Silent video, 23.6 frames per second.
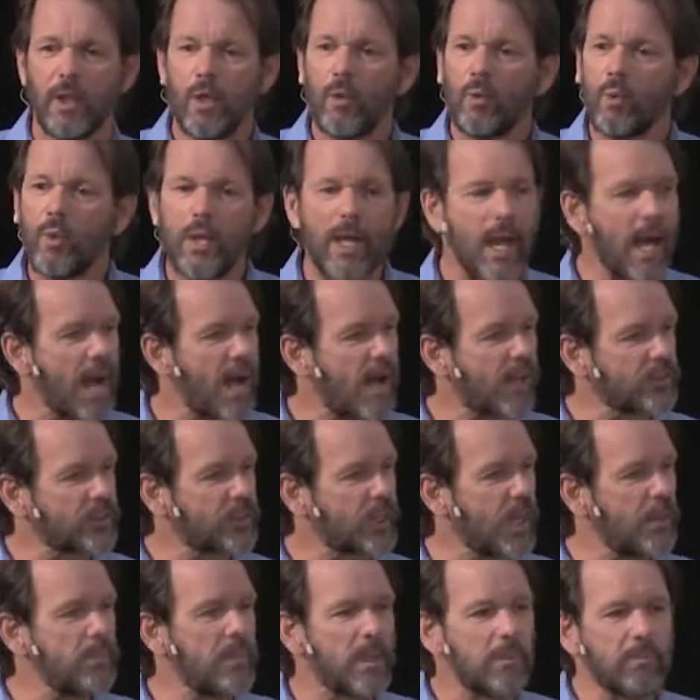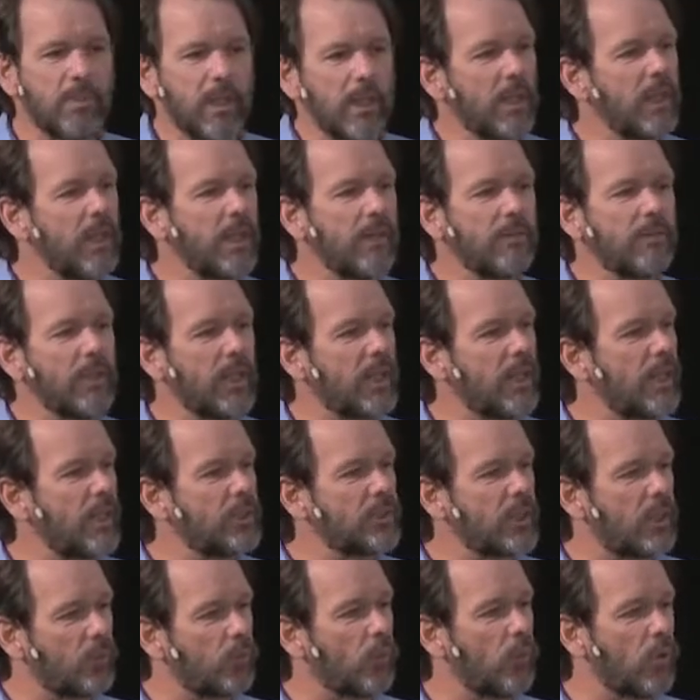We ask Him and believe that
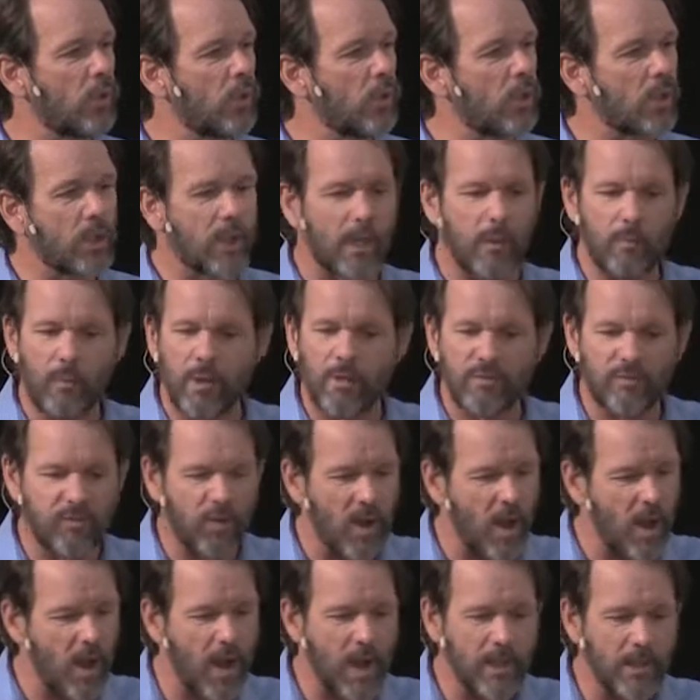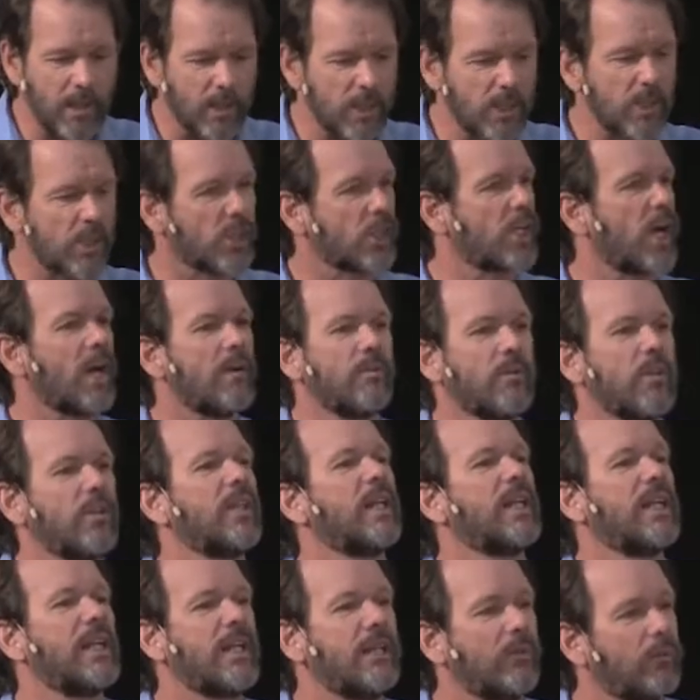He's at work, and we find and discover
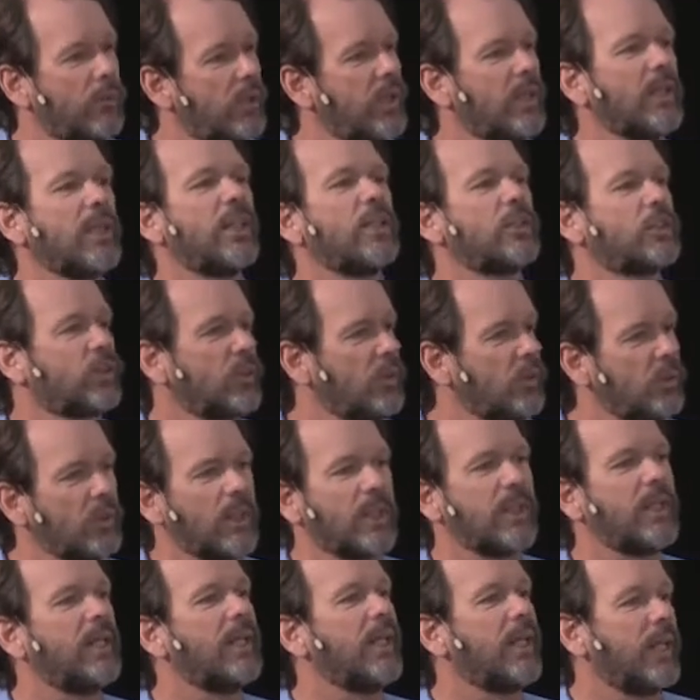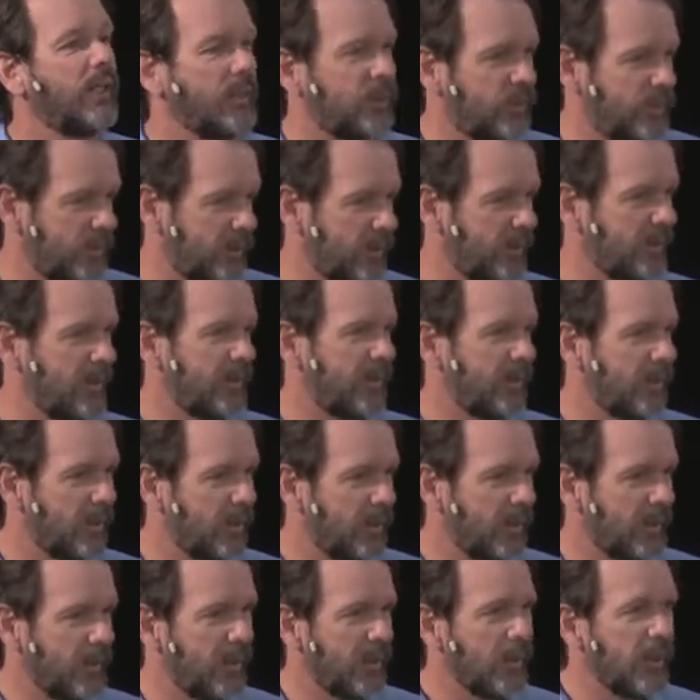that He really, truly is. Amen.
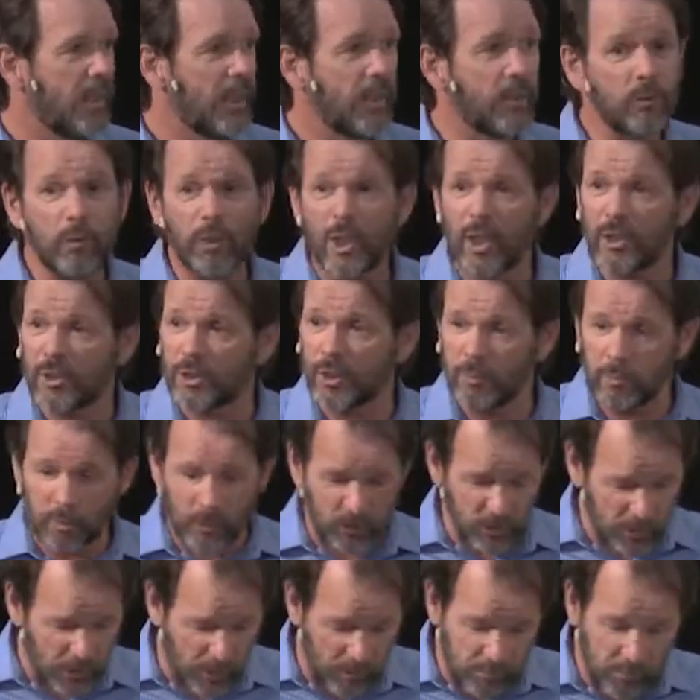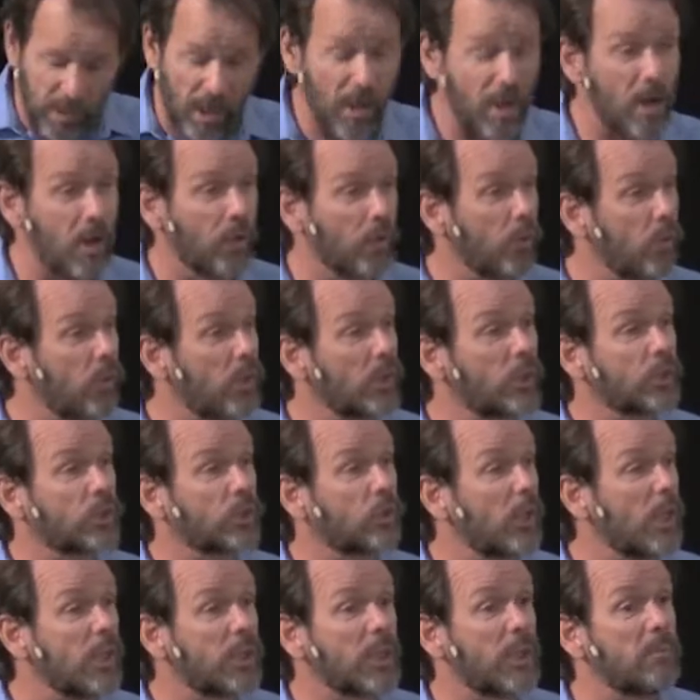And we just simply say, Lord,
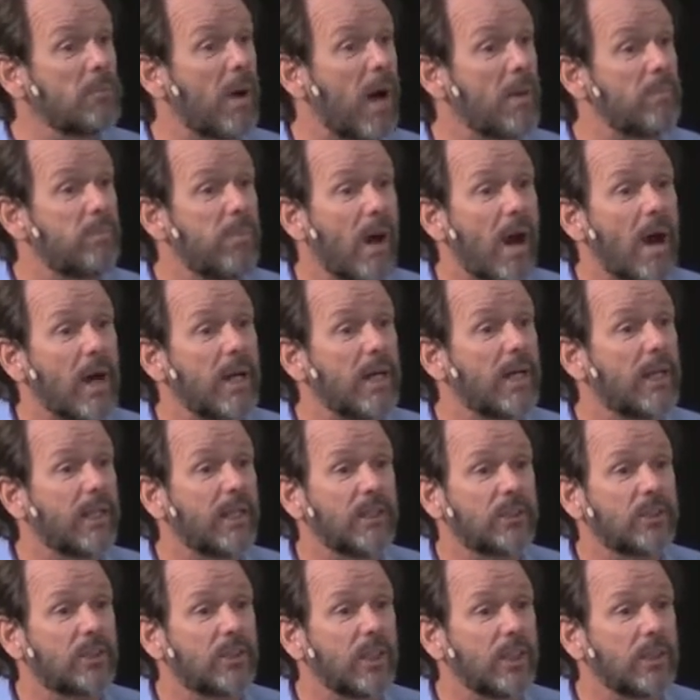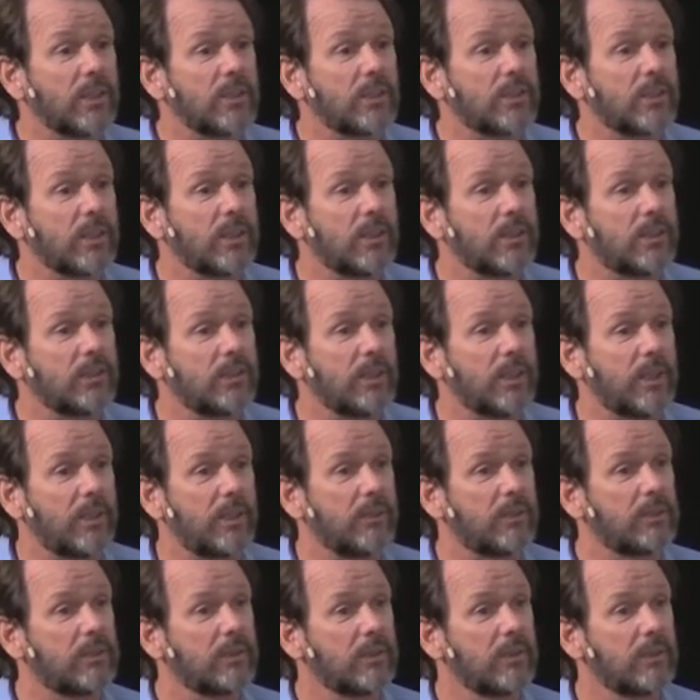strengthen my body against sickness and
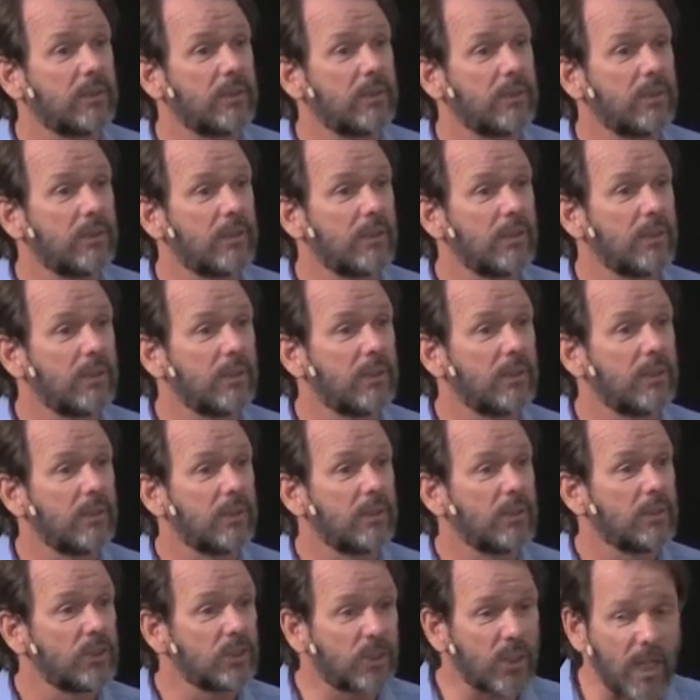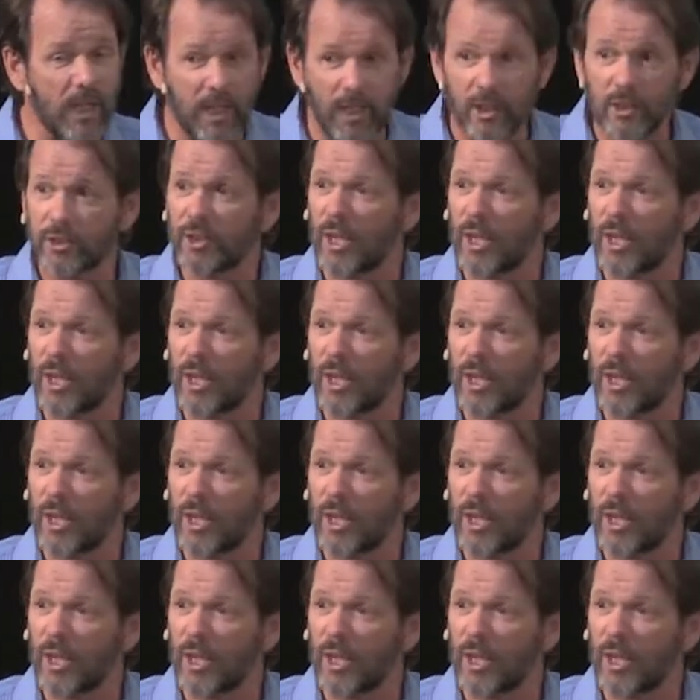disease. Say it.